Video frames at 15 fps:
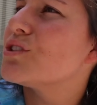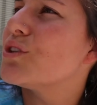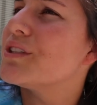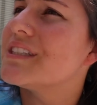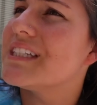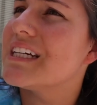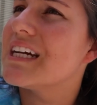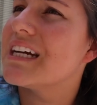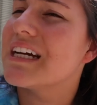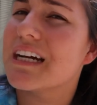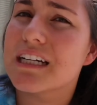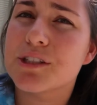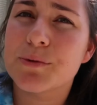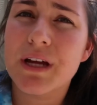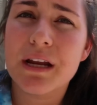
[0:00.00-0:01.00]
For TA,
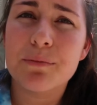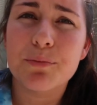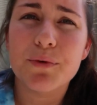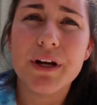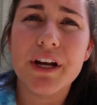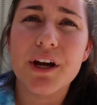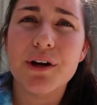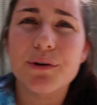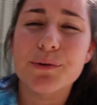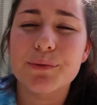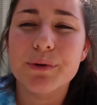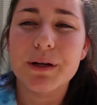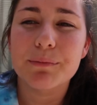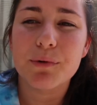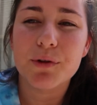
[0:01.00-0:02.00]
because we had a burrito.
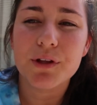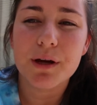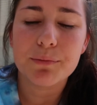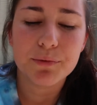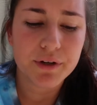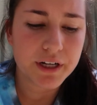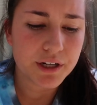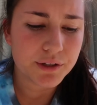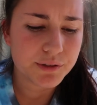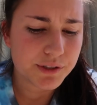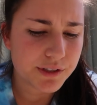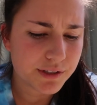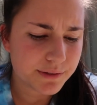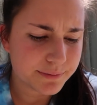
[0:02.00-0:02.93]
We both got burritos.